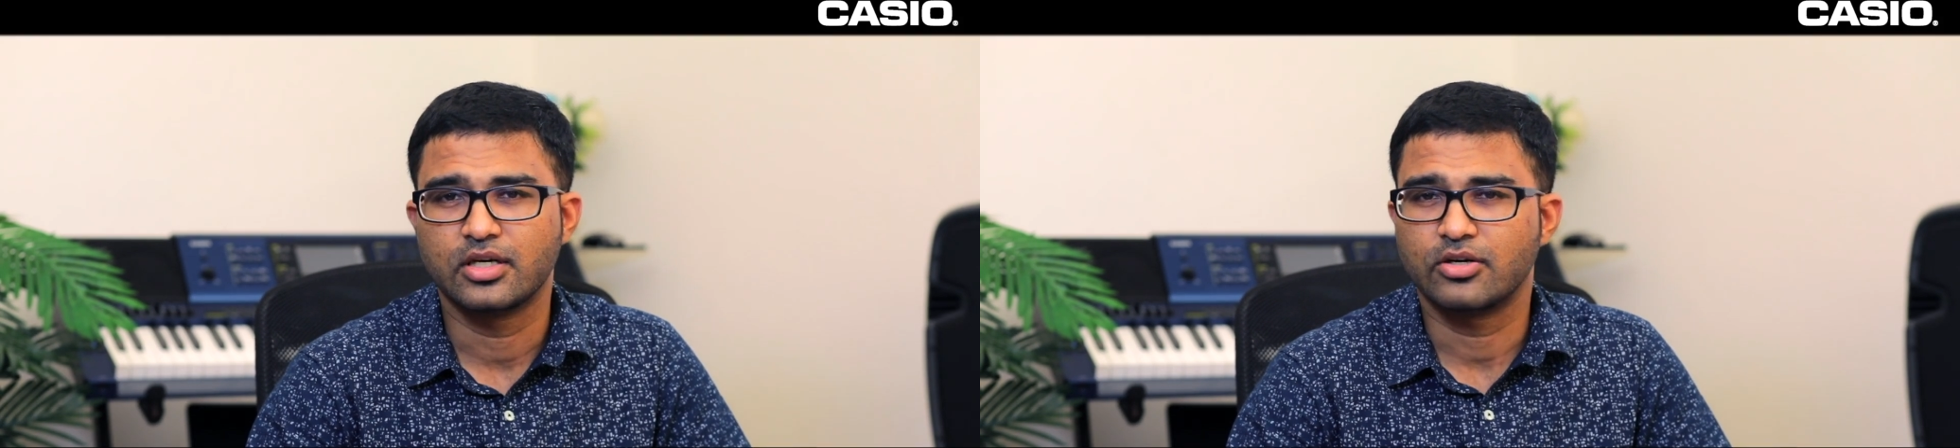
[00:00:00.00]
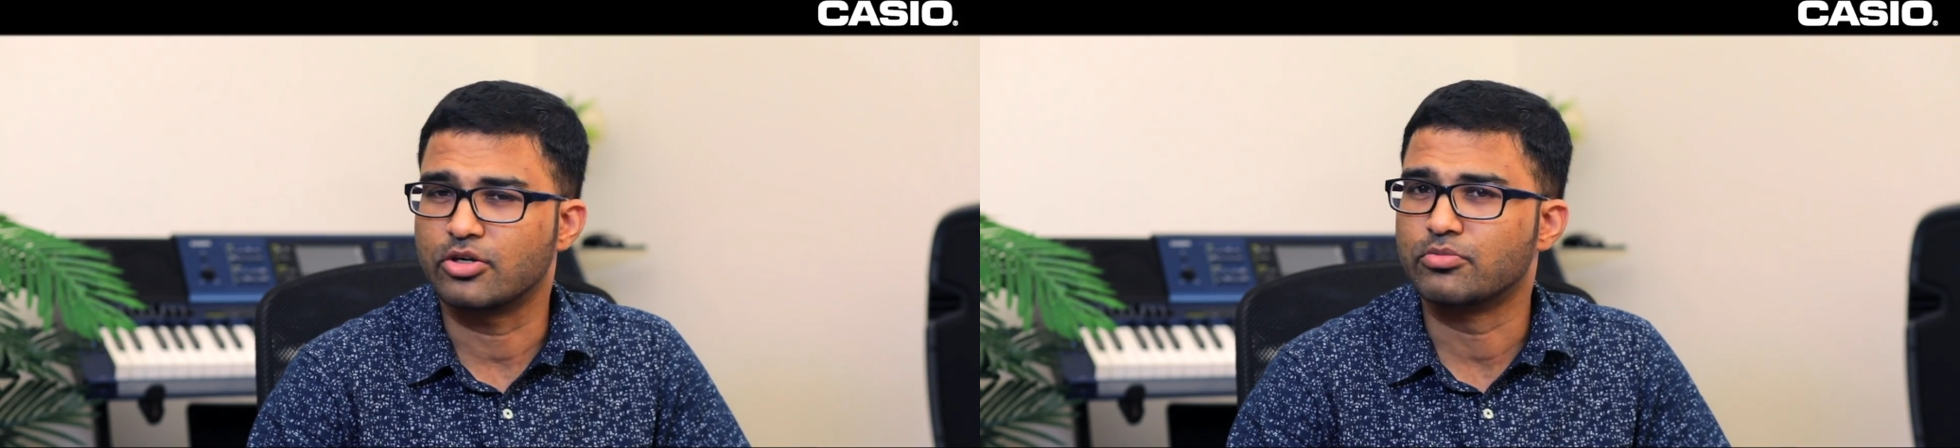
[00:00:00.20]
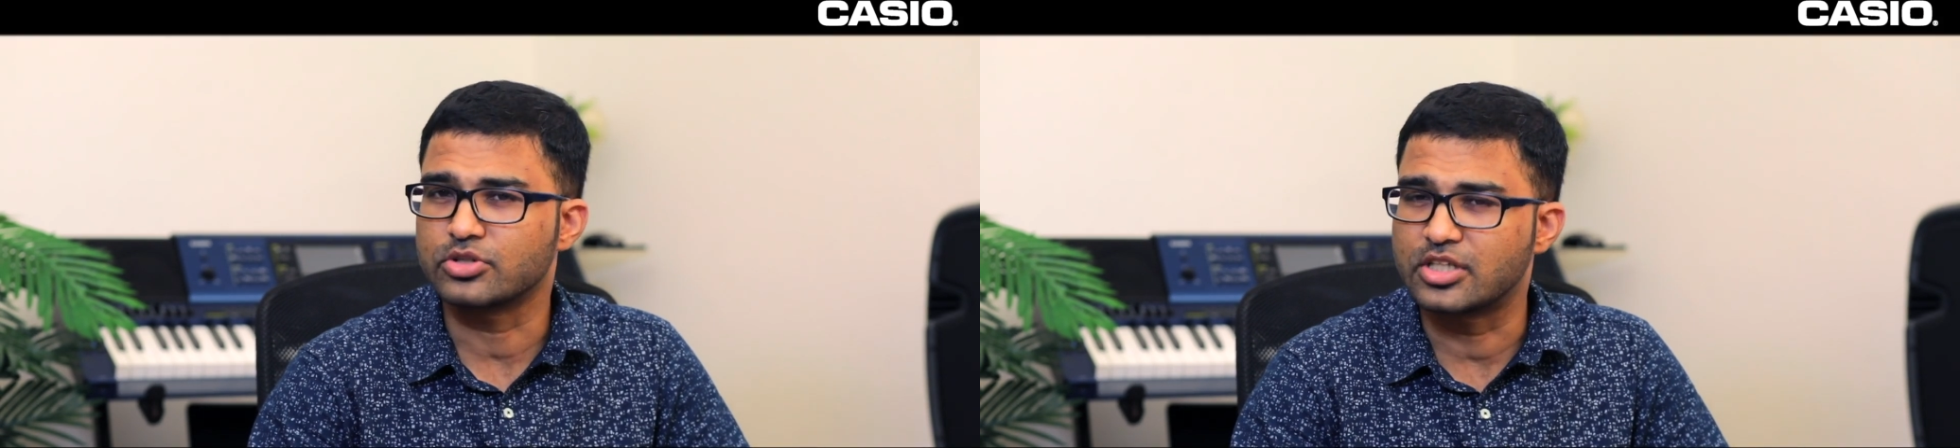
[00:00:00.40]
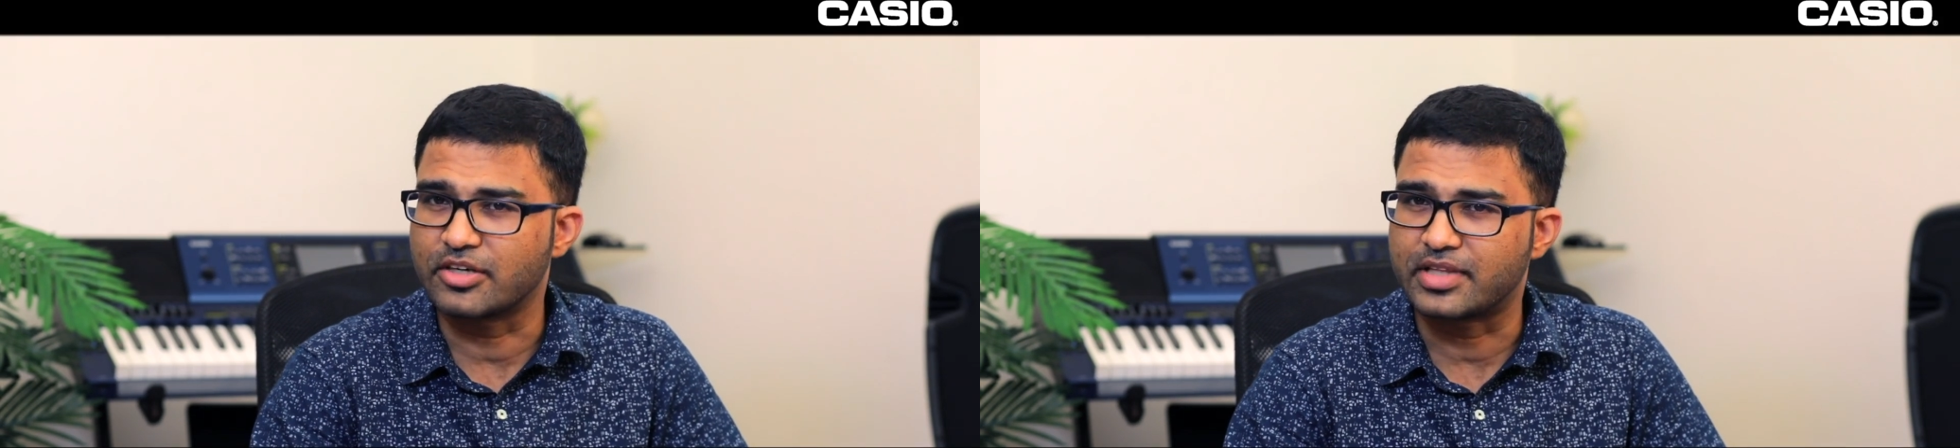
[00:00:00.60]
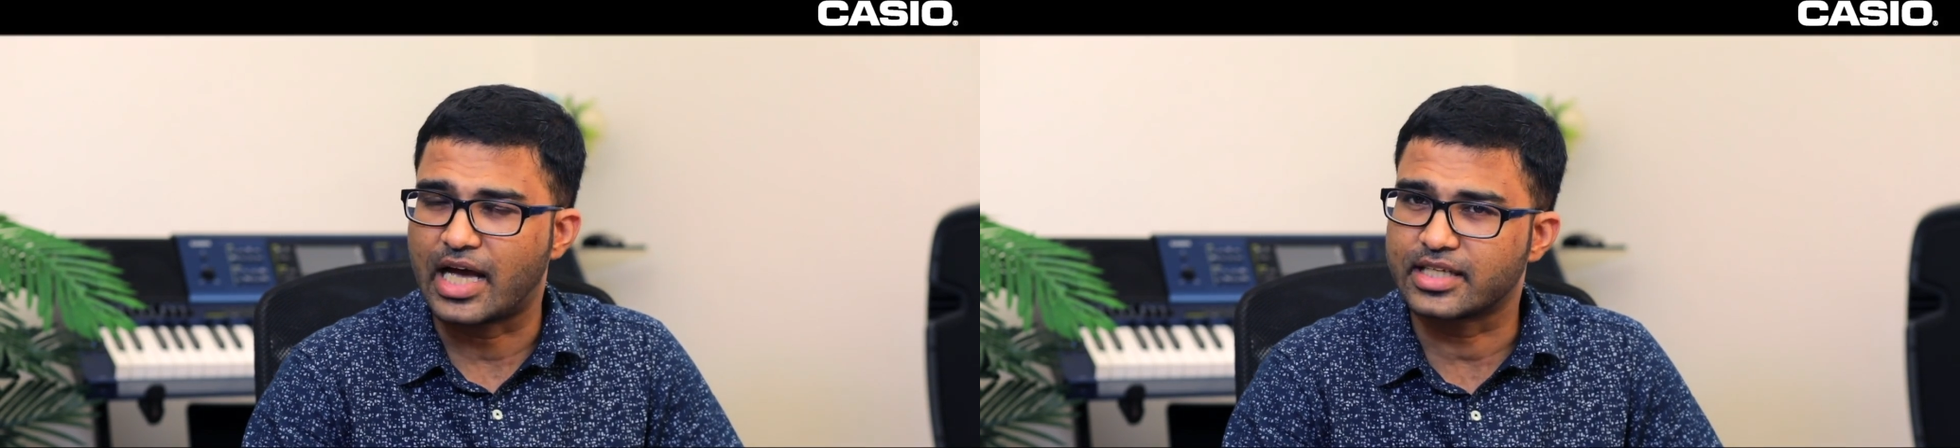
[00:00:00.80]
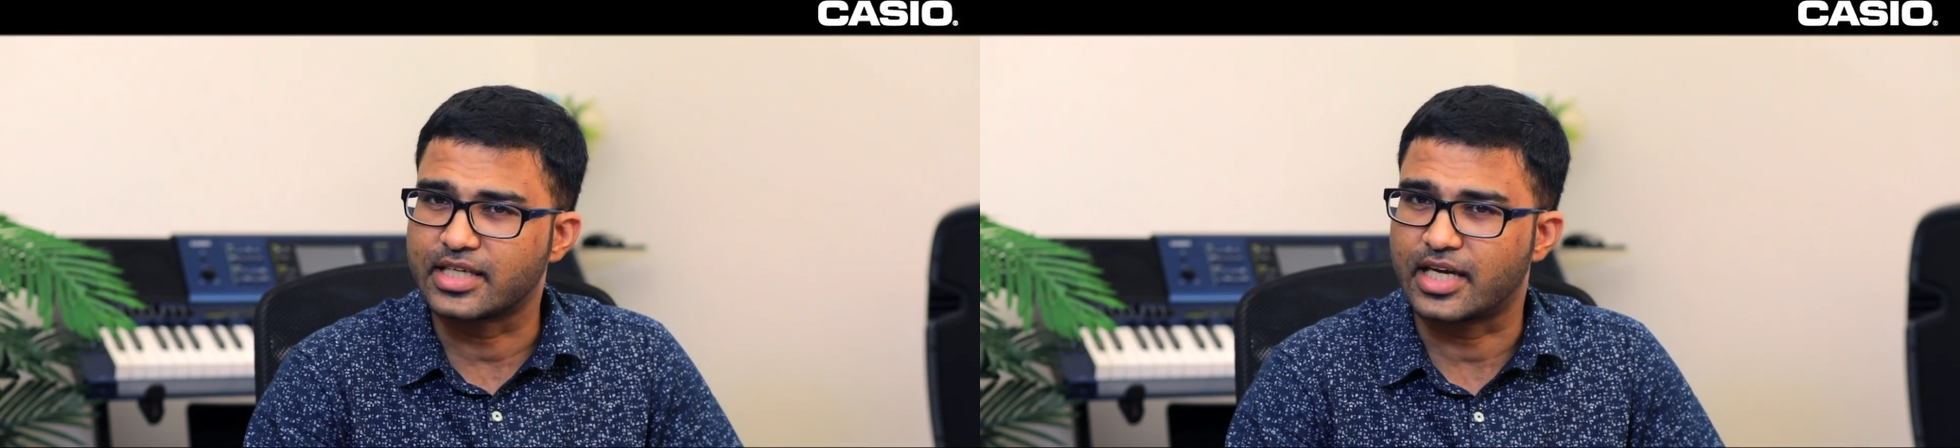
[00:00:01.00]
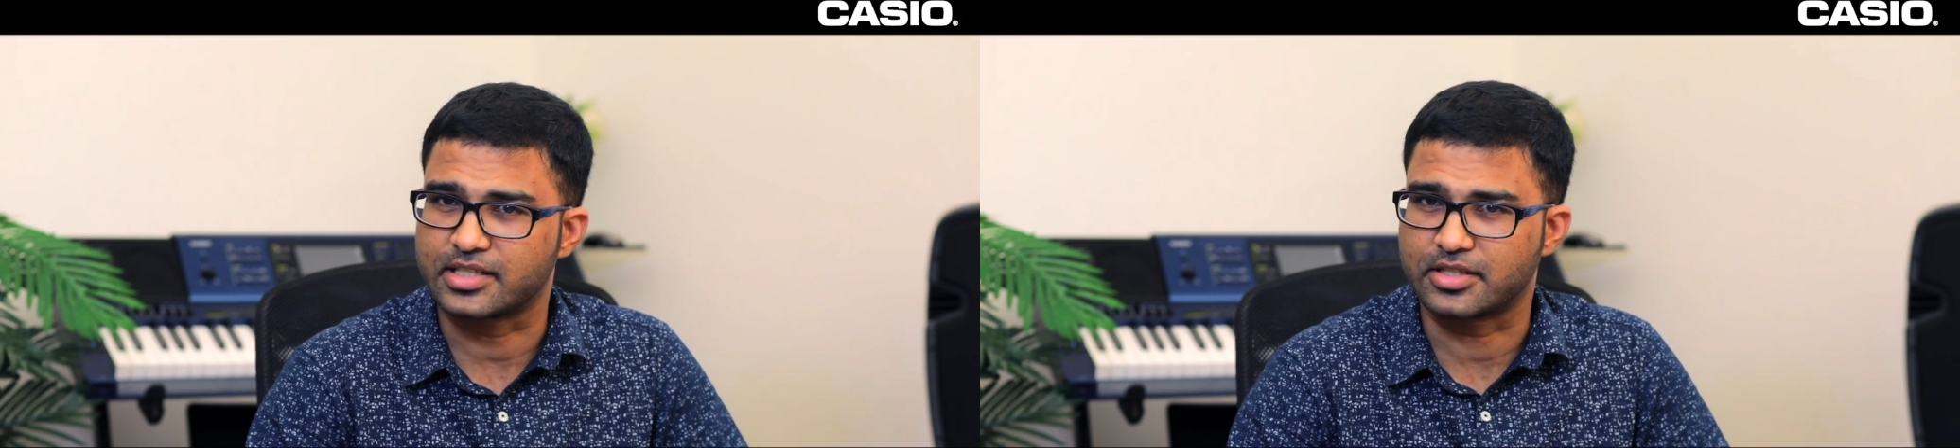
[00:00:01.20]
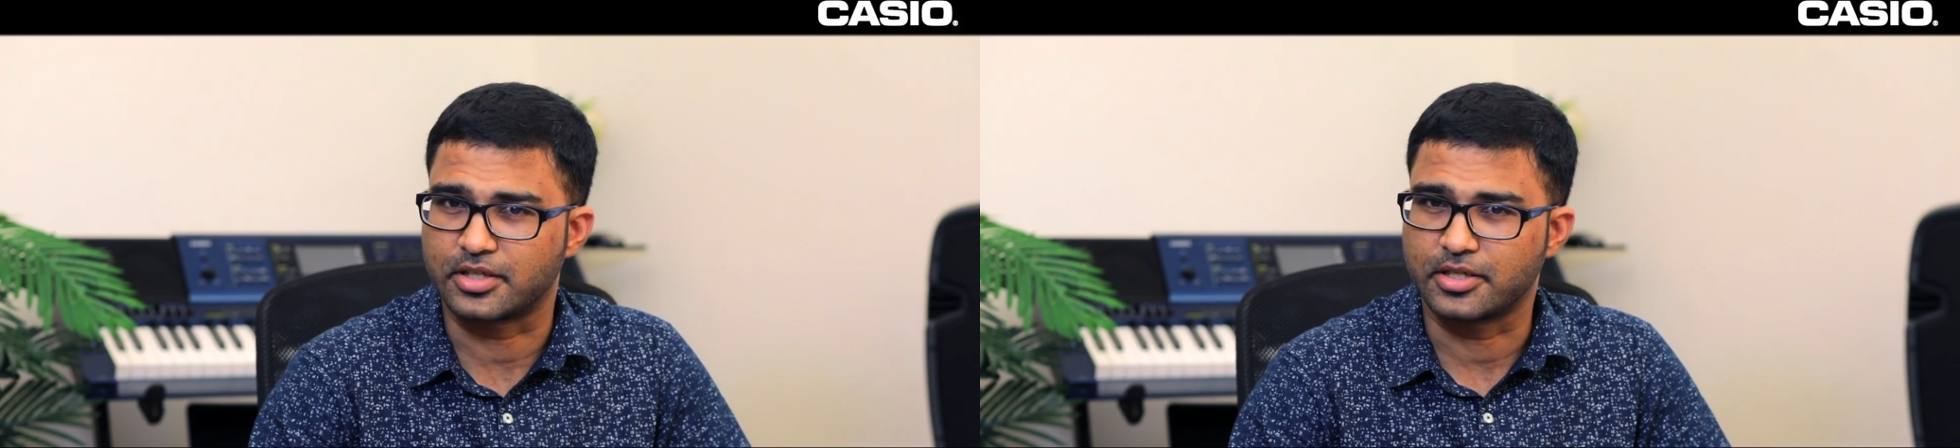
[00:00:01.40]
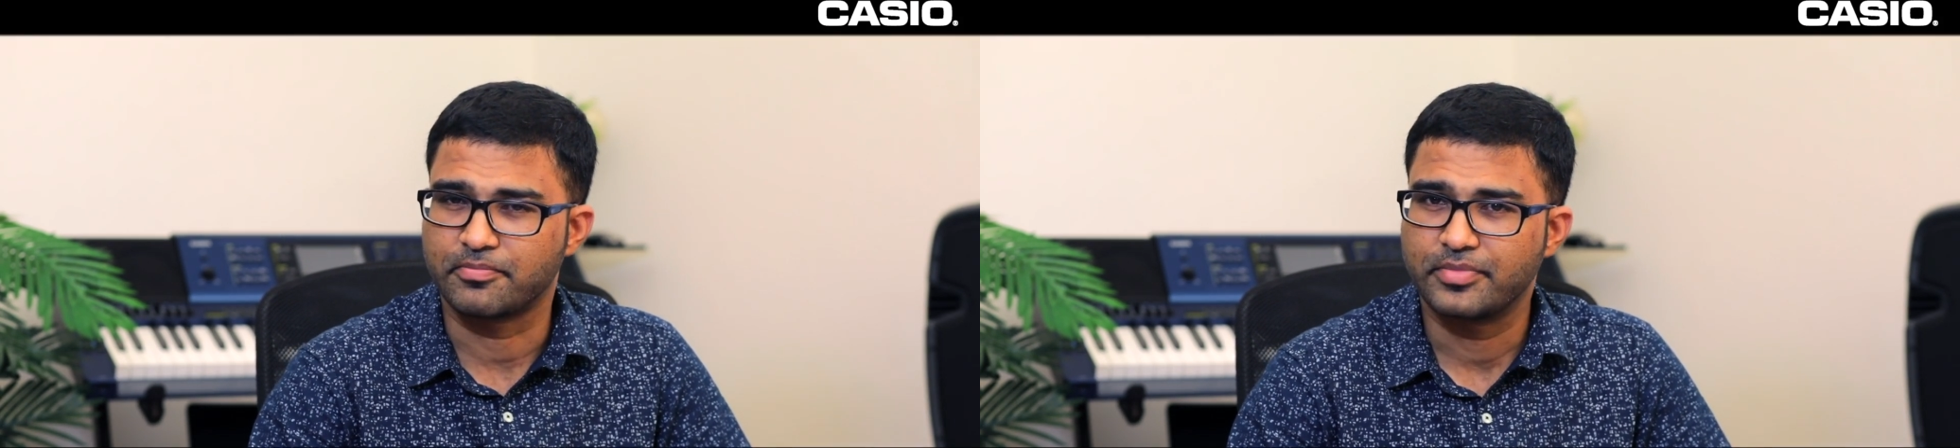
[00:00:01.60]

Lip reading: but mostly of that category.